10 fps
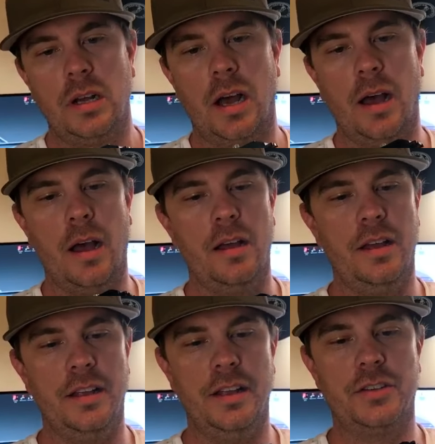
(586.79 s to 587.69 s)

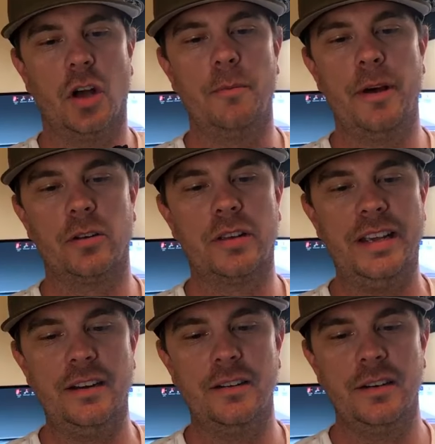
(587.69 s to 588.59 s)
It's all metal
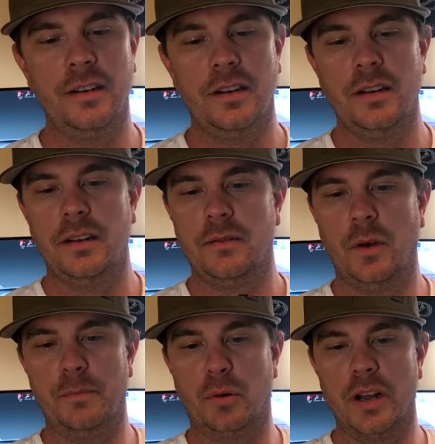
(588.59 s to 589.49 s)
geared,
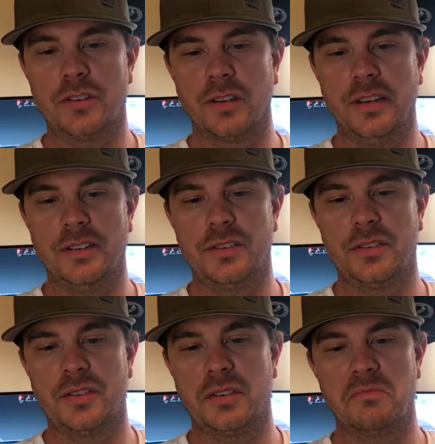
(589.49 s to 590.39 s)
but
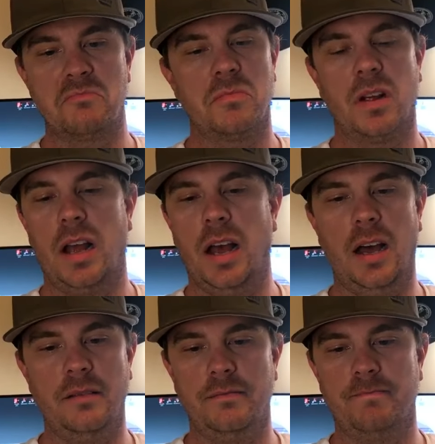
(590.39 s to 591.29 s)
brushless.
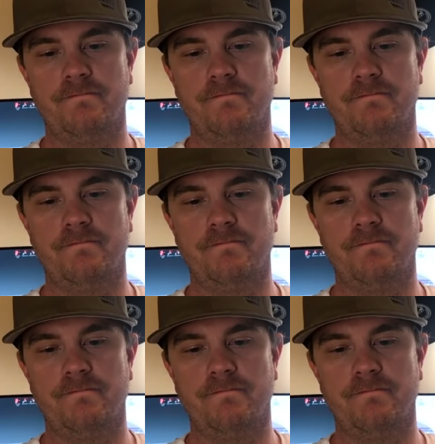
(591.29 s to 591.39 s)
I